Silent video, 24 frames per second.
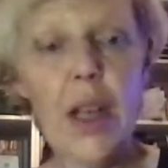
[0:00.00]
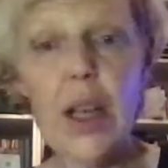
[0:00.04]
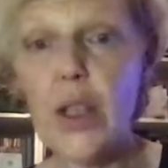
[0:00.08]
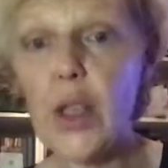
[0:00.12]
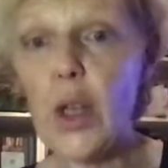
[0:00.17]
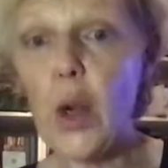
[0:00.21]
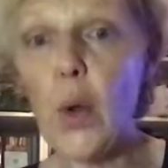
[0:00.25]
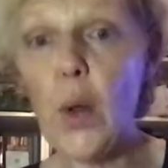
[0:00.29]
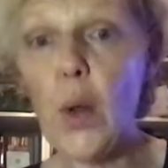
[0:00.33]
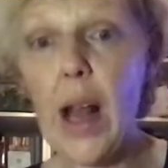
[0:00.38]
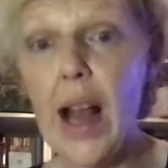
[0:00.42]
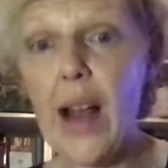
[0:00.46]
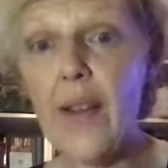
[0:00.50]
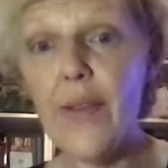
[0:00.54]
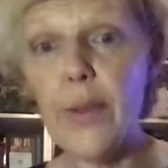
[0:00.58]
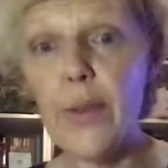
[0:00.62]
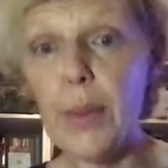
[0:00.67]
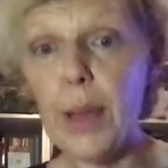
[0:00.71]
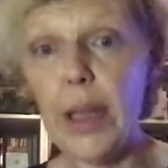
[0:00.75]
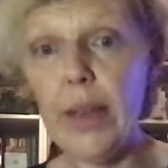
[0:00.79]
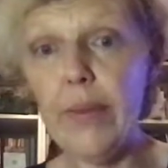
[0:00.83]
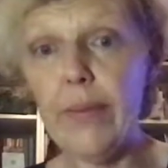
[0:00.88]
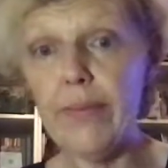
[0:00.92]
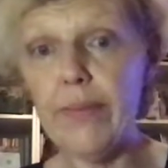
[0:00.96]
Don't laugh at
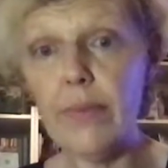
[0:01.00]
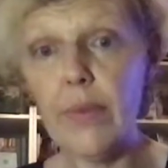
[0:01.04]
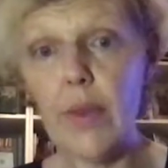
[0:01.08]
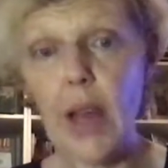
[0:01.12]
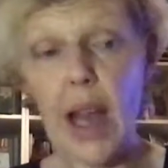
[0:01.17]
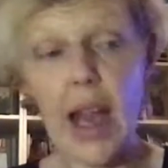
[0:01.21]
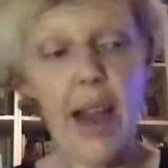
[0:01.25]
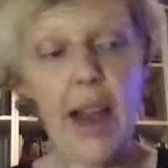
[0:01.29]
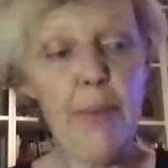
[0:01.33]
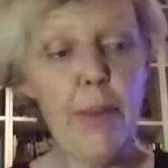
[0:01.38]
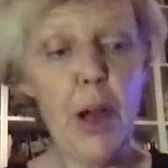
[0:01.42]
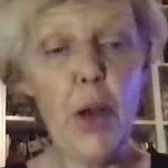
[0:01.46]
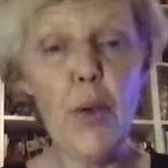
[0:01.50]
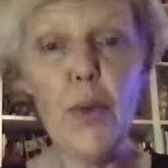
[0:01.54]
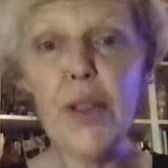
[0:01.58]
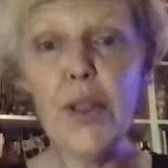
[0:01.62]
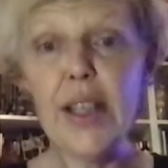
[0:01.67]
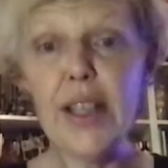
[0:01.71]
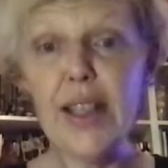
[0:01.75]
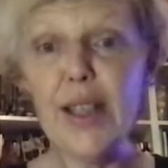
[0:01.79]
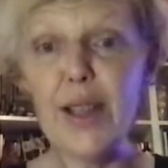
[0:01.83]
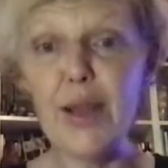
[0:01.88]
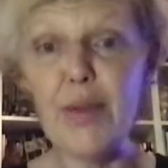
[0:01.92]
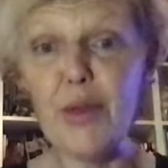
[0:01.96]
me. I have my own
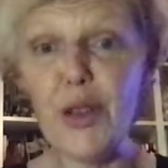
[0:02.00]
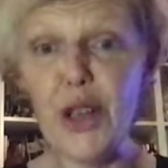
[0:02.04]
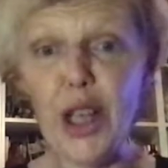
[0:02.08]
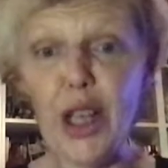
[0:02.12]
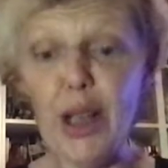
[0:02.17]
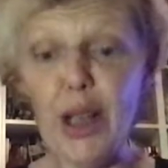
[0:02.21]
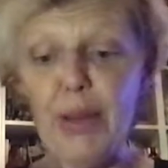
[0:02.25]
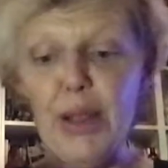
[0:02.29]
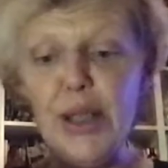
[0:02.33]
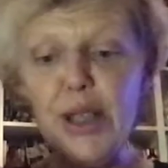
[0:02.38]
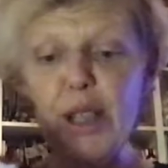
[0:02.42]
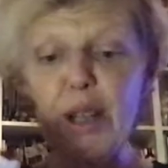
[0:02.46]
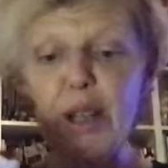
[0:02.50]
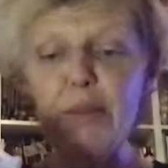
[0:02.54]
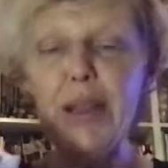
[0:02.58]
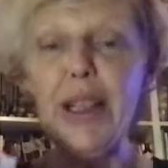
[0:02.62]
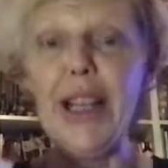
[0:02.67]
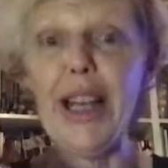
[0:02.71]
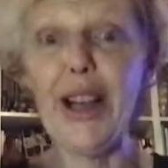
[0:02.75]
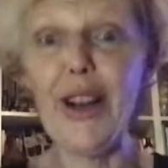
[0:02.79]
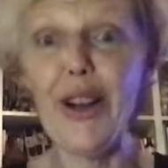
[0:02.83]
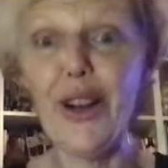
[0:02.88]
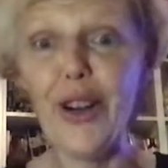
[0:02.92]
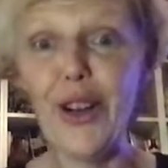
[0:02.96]
system. Jelly Bean's going to be
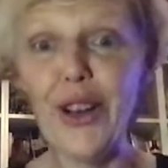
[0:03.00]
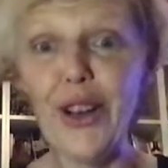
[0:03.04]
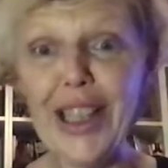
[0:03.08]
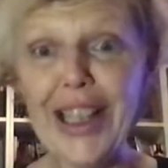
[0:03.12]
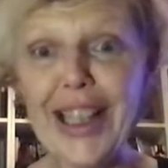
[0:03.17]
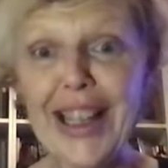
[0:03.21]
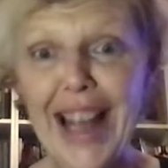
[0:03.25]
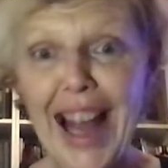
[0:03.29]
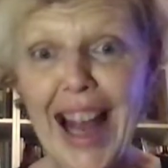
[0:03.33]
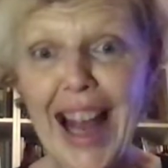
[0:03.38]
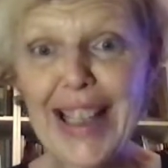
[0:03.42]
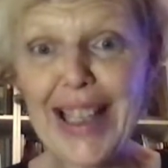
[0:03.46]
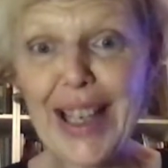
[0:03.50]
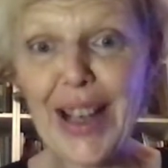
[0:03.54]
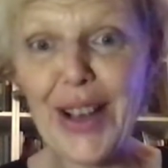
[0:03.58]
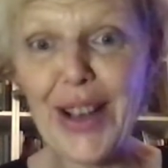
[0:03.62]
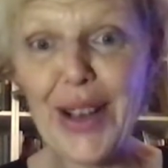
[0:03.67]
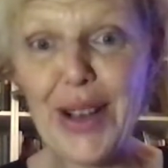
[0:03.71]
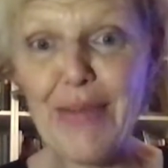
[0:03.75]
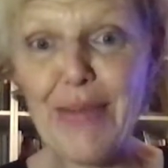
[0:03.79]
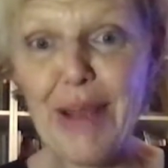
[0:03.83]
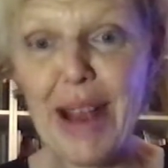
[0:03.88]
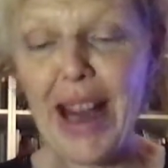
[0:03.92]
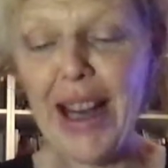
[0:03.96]
like, girly, that's how
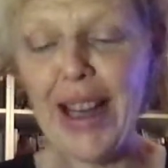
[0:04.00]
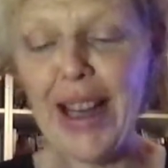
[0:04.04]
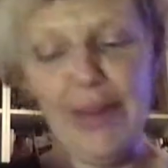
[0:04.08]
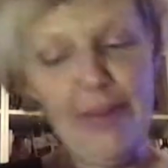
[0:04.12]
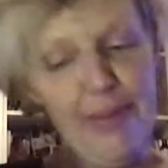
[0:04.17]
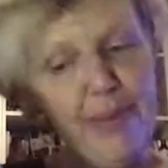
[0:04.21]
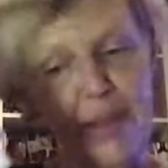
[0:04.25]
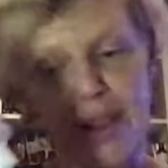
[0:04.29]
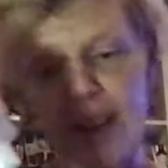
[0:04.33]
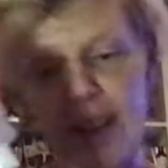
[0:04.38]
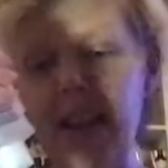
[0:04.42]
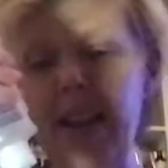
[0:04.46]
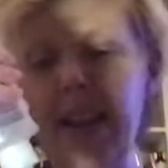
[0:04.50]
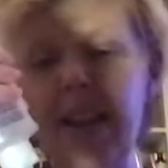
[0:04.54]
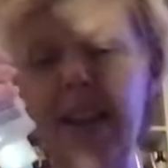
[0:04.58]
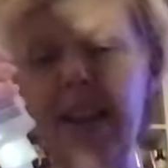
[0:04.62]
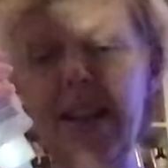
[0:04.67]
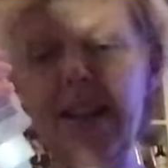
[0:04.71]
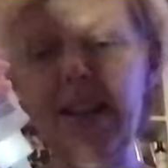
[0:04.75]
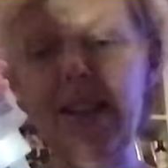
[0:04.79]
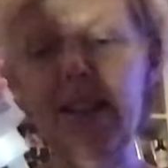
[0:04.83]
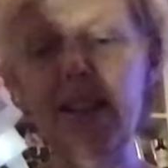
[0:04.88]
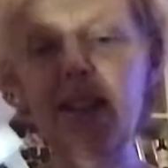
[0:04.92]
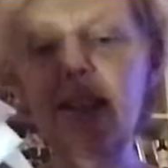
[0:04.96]
you make them? It
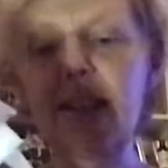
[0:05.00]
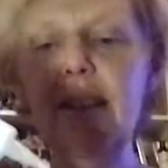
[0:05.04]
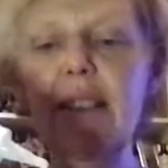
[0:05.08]
is.